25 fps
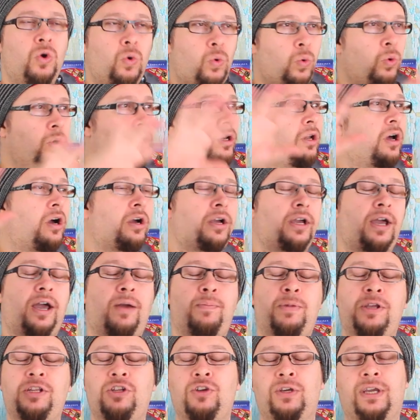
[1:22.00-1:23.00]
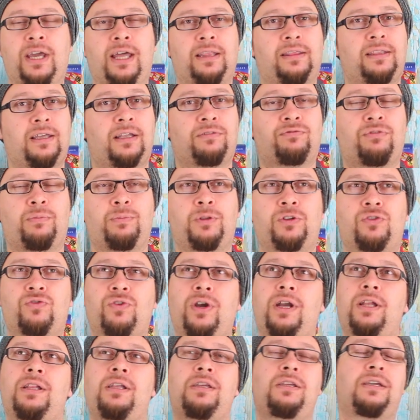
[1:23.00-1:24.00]
all along. I mean, you get that from the
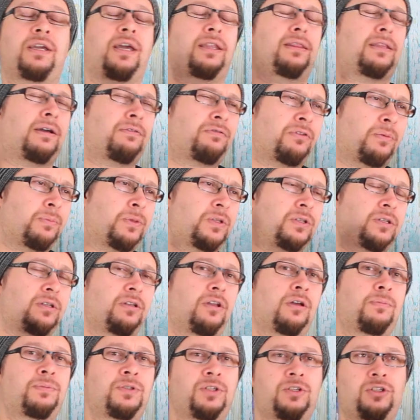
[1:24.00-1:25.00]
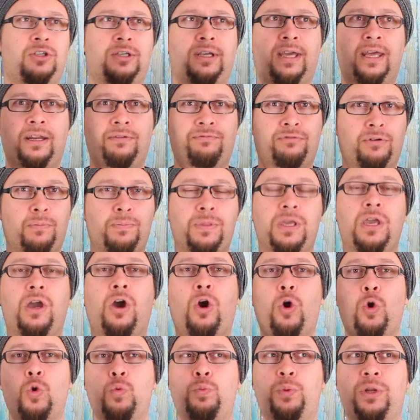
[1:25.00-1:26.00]
trailer, you get that from the synopsis, you get it from the
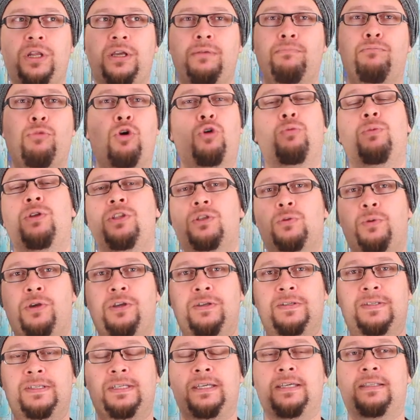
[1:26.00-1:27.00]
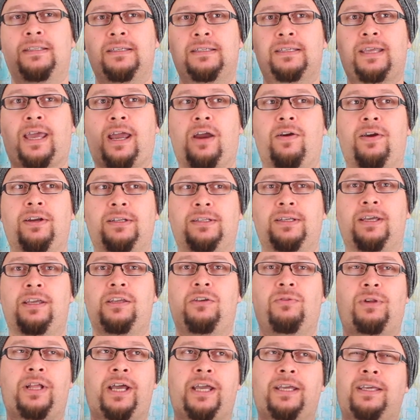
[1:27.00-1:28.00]
opening moments where you see this character,
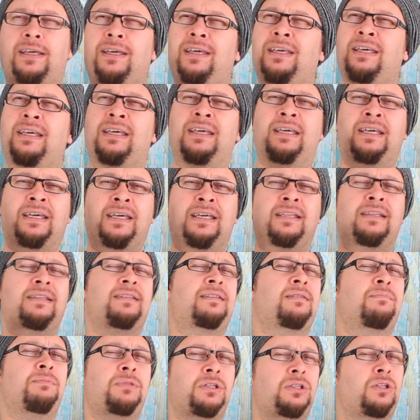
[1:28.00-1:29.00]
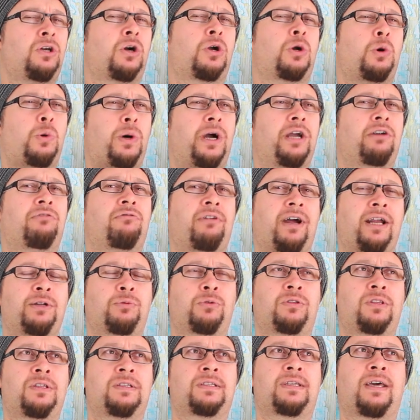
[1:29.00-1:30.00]
you're like, there's something not quite right
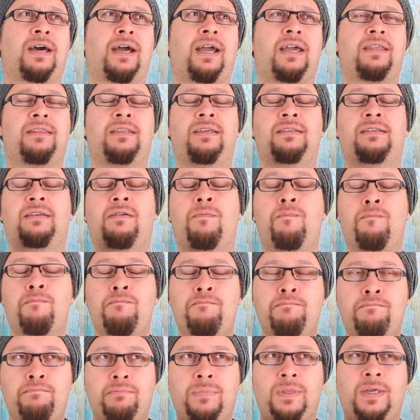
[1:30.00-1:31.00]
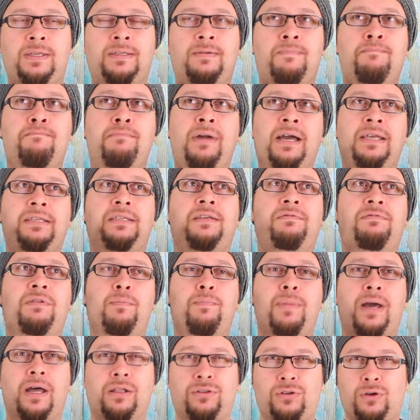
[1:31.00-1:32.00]
with this guy. There's a massive
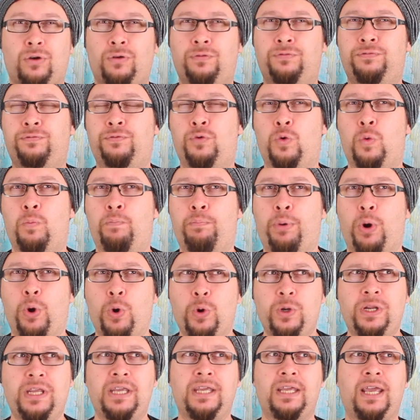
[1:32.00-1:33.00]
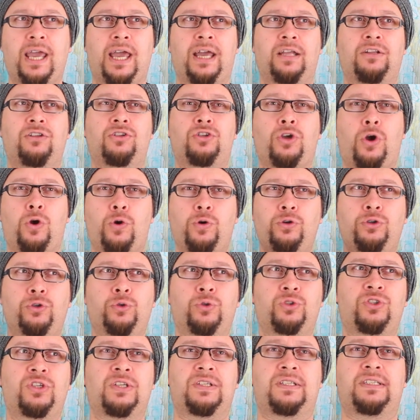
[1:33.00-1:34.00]
amount of foreboding and
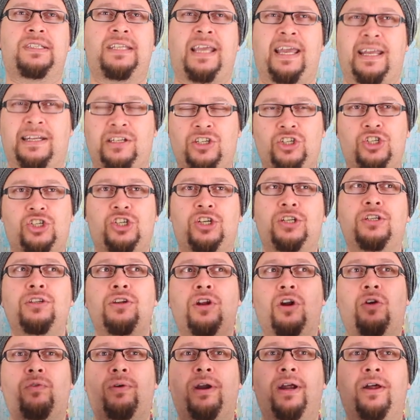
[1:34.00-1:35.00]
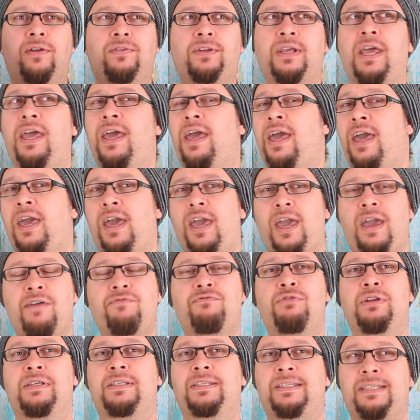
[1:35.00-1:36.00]
tonal just tension around
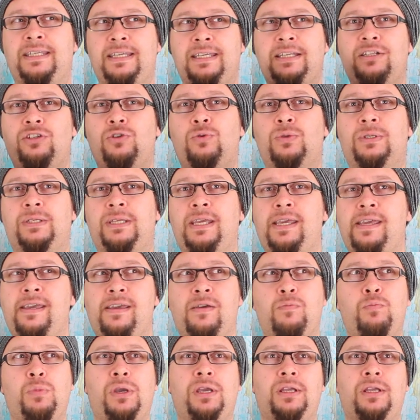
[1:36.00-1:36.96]
every scene you see him